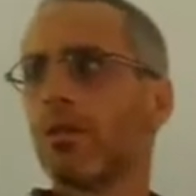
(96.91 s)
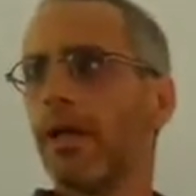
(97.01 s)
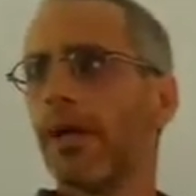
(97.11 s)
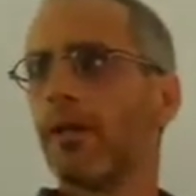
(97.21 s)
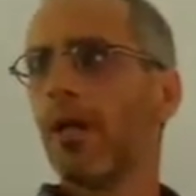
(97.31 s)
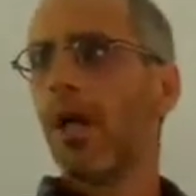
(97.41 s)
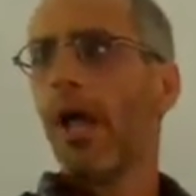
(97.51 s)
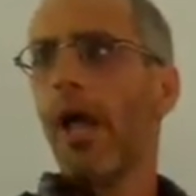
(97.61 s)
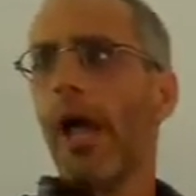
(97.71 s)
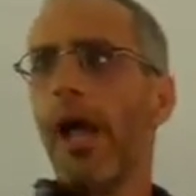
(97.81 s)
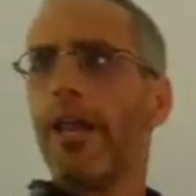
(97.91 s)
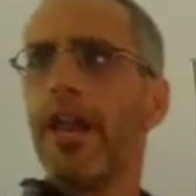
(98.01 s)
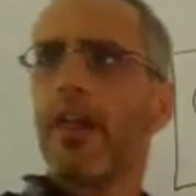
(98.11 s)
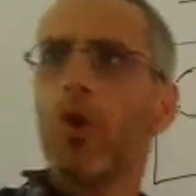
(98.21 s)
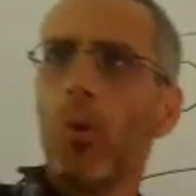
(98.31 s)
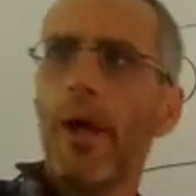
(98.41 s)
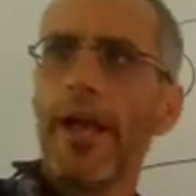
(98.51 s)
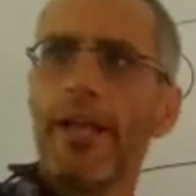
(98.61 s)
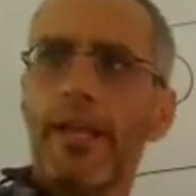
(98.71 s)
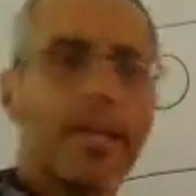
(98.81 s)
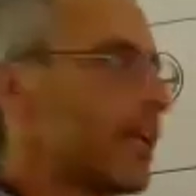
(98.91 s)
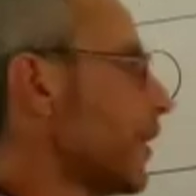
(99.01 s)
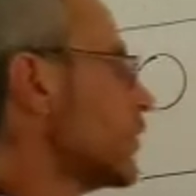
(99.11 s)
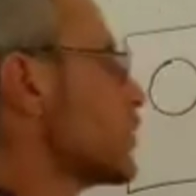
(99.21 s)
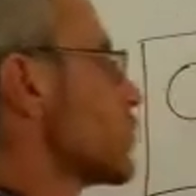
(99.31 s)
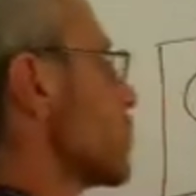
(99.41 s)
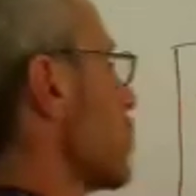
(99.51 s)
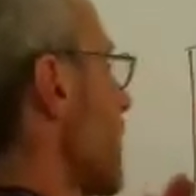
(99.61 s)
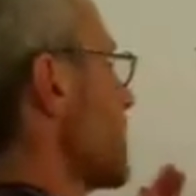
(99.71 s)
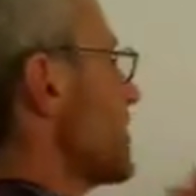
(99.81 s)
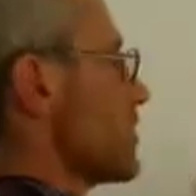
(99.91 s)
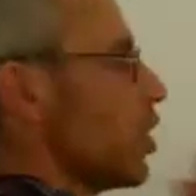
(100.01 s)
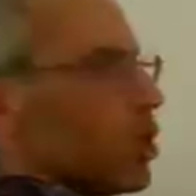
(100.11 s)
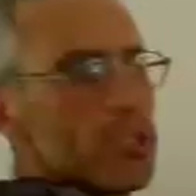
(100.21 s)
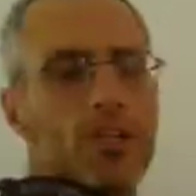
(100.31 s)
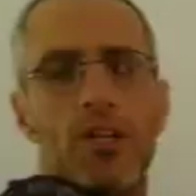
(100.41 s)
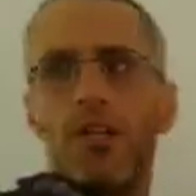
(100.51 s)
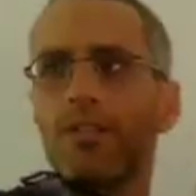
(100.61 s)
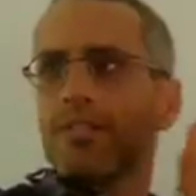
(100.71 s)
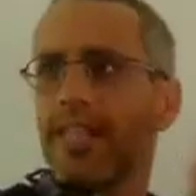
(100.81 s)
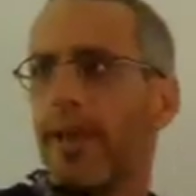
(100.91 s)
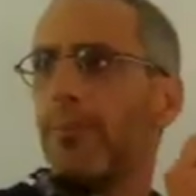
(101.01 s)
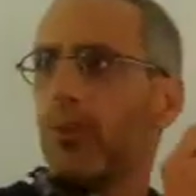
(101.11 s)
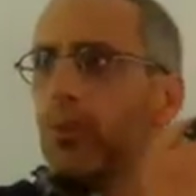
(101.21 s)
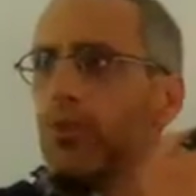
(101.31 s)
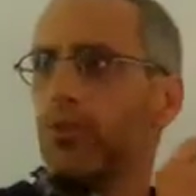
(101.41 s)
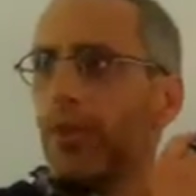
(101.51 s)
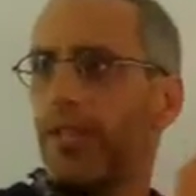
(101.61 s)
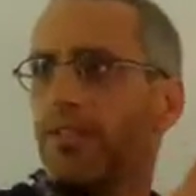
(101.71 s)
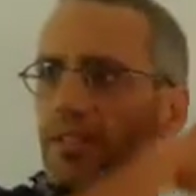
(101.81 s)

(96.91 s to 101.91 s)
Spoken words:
Okay? Another way is to write it on sample space